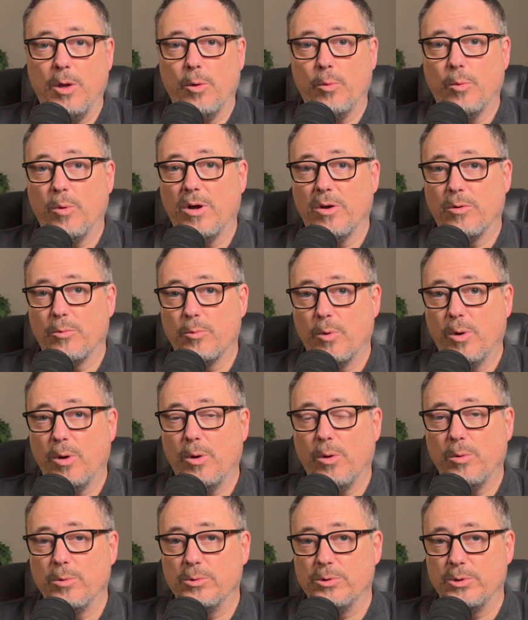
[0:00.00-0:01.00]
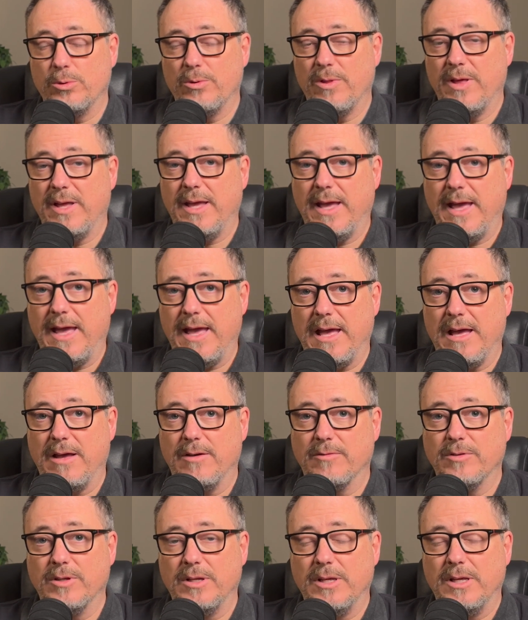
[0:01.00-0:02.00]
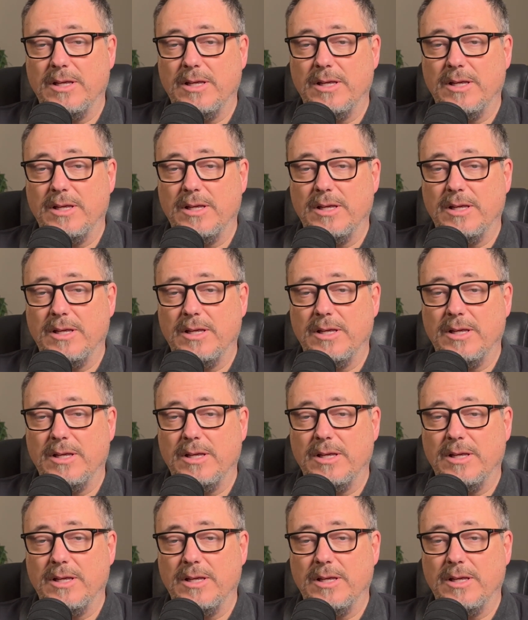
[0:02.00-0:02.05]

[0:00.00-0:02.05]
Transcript: what role do they have